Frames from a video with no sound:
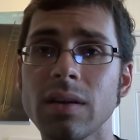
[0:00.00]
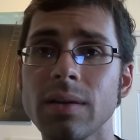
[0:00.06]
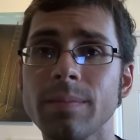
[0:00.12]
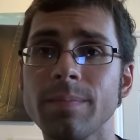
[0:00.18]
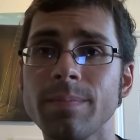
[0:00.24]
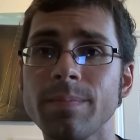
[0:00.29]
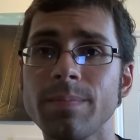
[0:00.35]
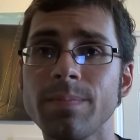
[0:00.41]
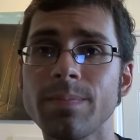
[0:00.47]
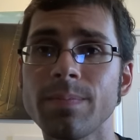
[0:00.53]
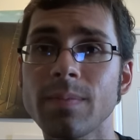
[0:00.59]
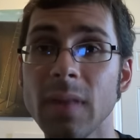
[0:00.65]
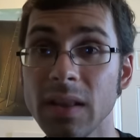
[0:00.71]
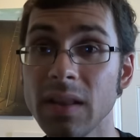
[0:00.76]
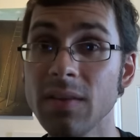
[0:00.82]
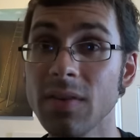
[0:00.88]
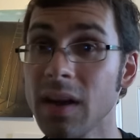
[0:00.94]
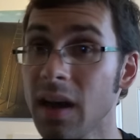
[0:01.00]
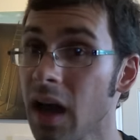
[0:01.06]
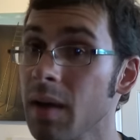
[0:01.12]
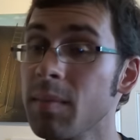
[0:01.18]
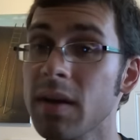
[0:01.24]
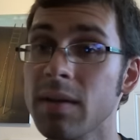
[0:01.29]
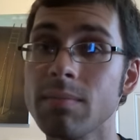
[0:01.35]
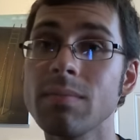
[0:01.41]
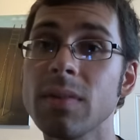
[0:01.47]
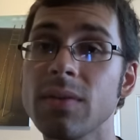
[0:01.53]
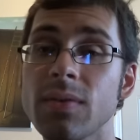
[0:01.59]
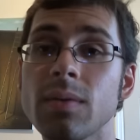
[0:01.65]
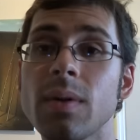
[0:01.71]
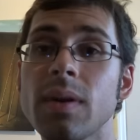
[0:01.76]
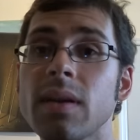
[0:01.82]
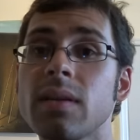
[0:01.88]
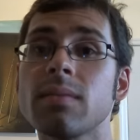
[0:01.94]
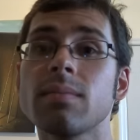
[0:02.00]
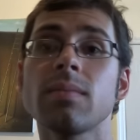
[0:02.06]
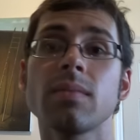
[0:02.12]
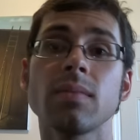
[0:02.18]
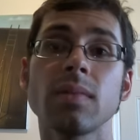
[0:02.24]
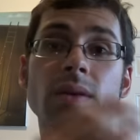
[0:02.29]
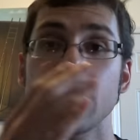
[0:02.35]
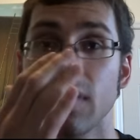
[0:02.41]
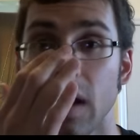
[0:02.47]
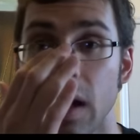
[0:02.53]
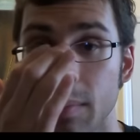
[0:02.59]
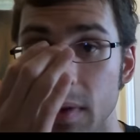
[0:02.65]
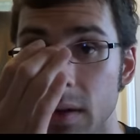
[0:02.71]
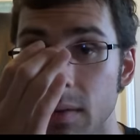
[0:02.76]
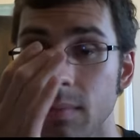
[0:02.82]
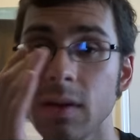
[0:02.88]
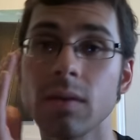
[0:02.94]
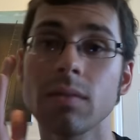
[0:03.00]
And leave a comment if you want to leave a comment.